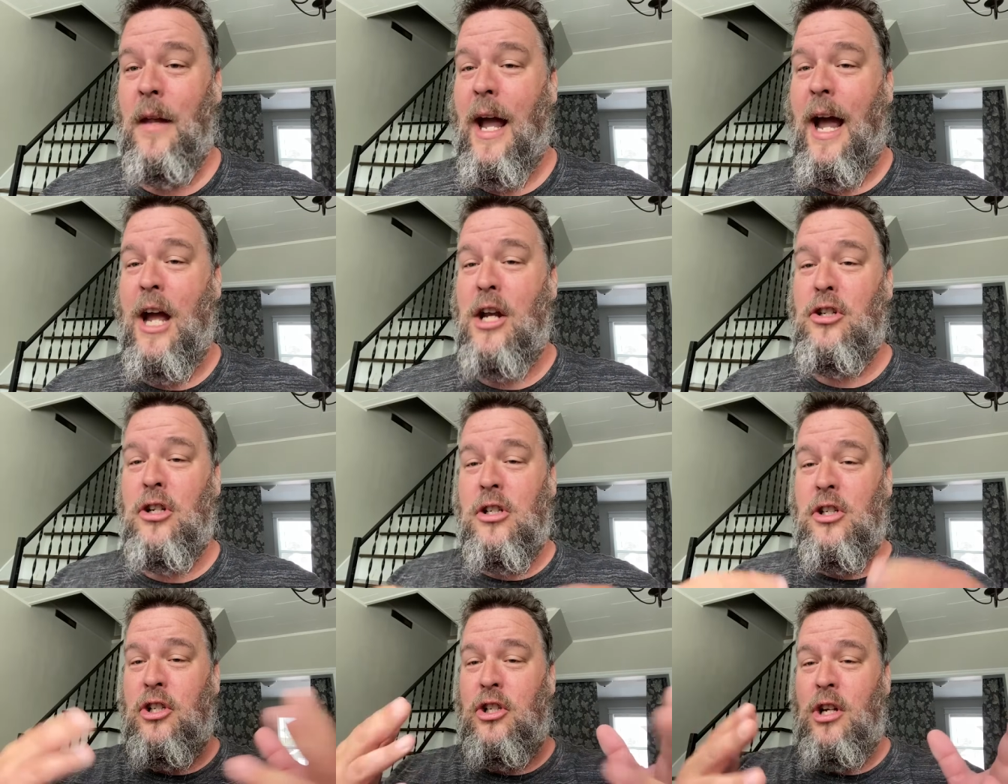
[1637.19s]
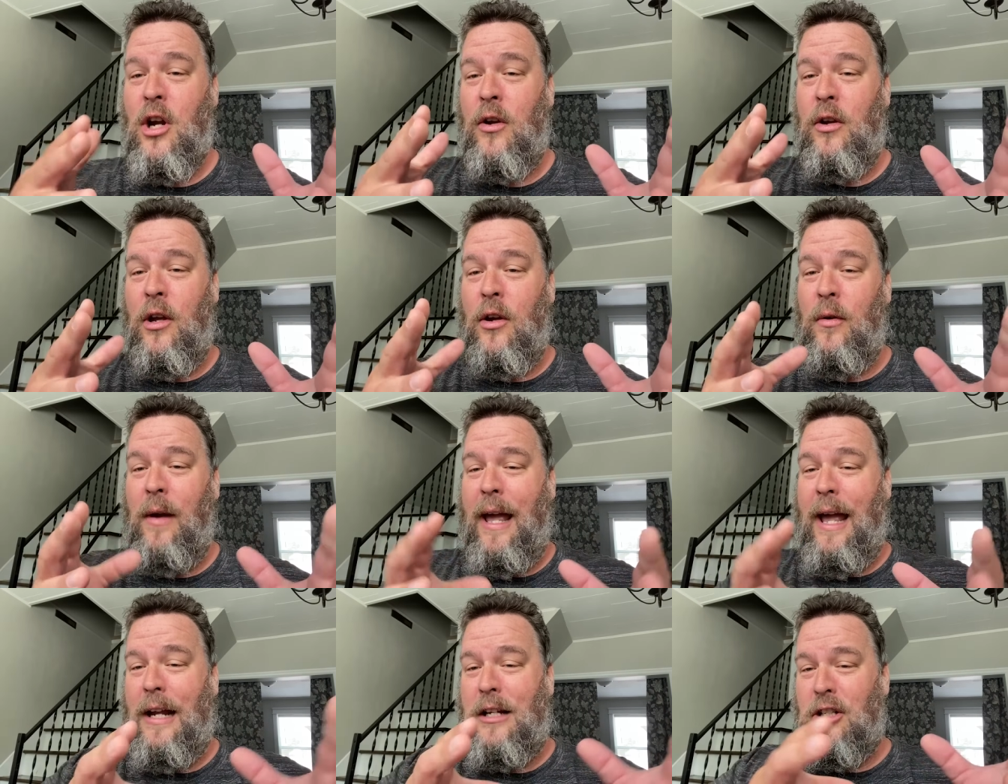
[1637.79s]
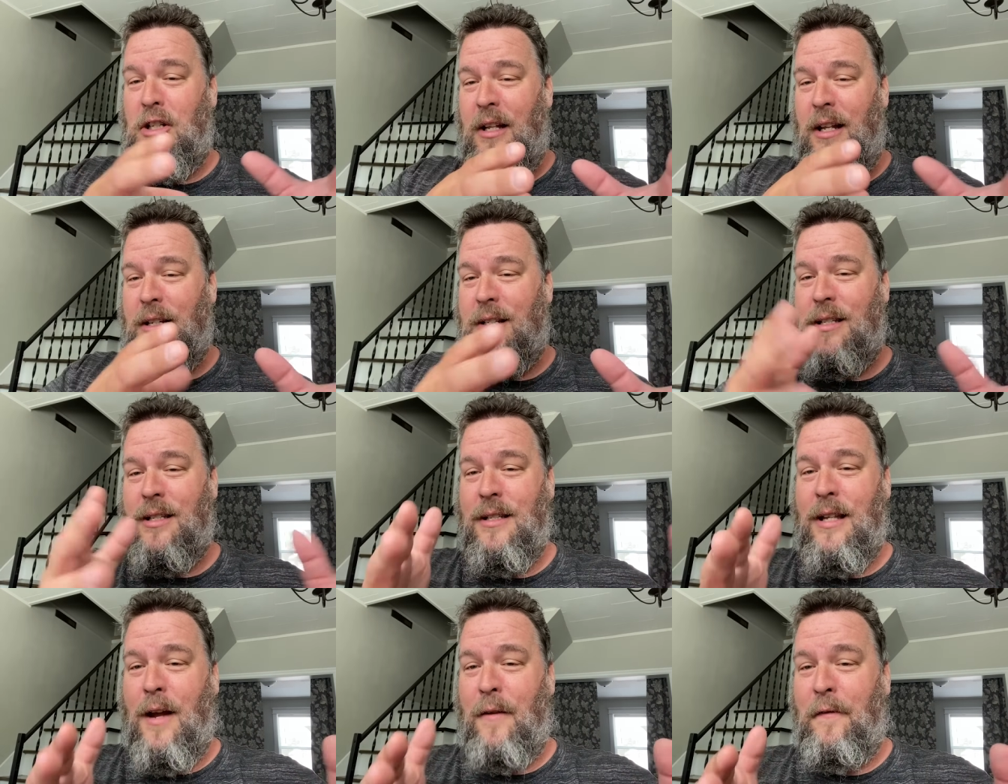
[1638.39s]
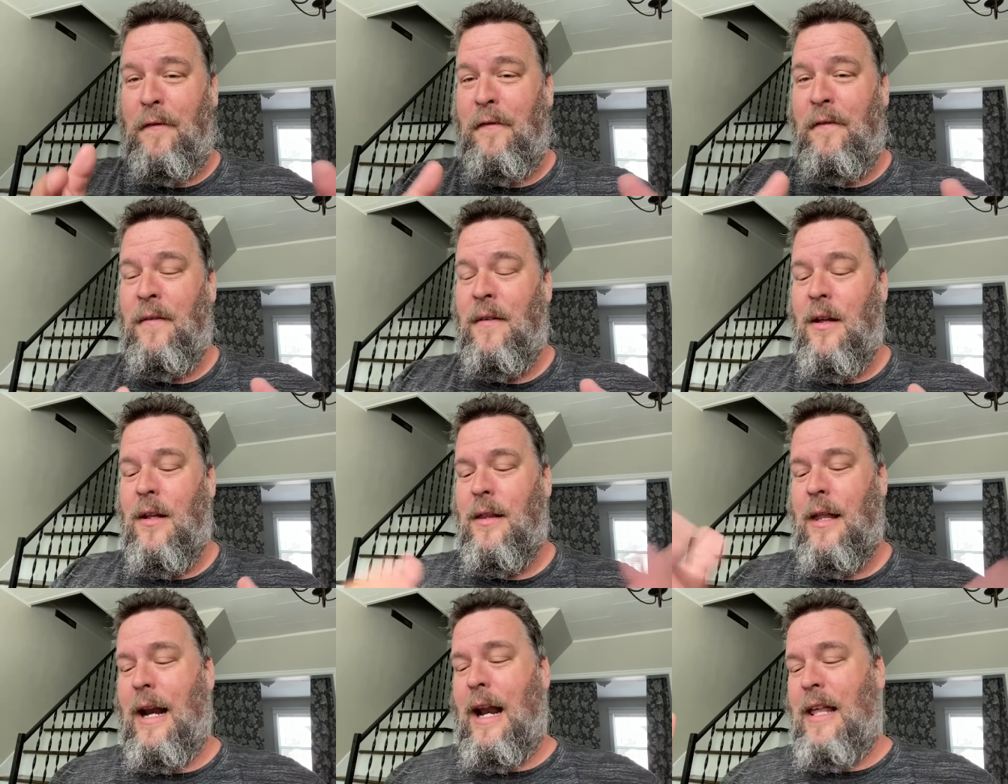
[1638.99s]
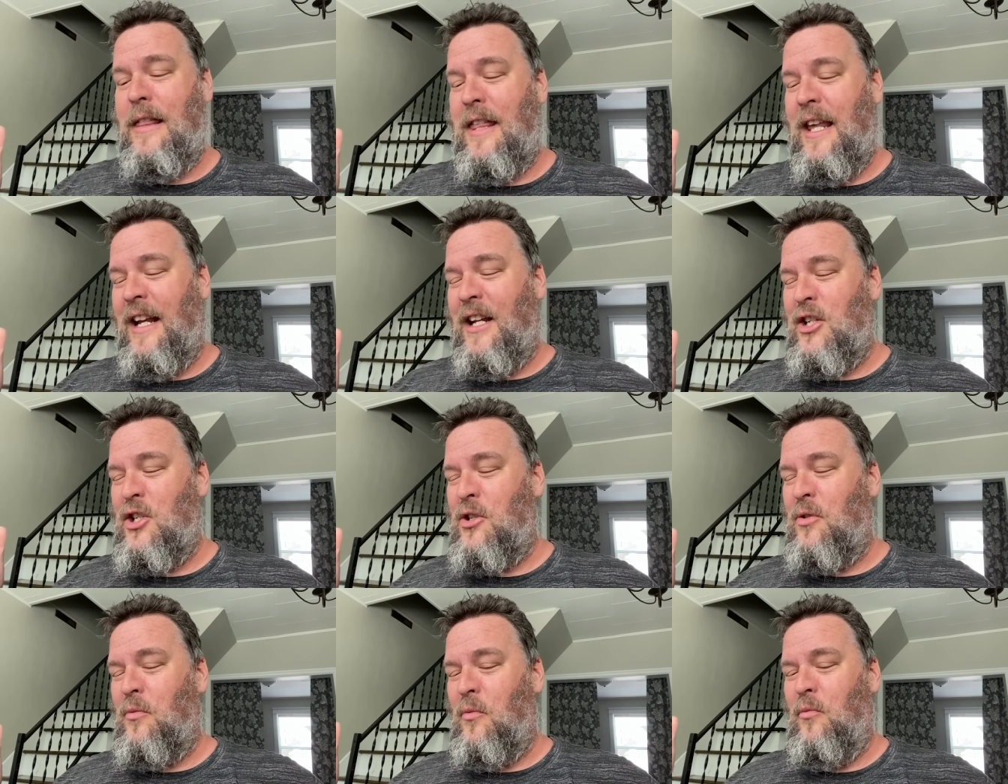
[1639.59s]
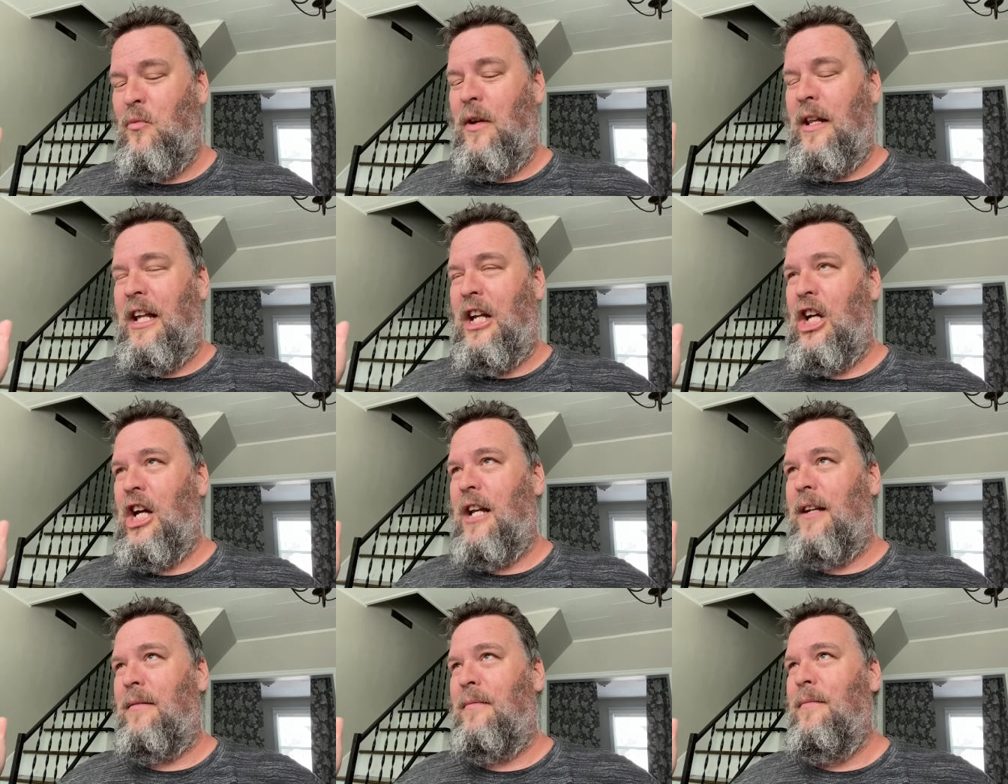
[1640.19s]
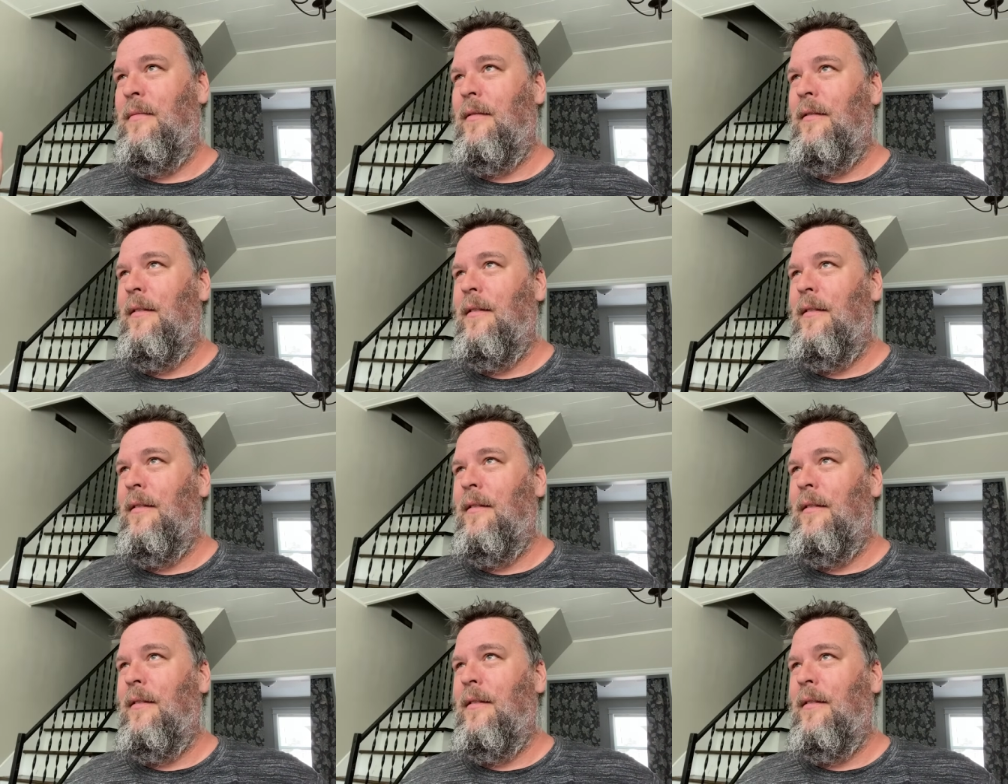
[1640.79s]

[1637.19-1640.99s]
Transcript: I just show you excellent stuff that I think is really good.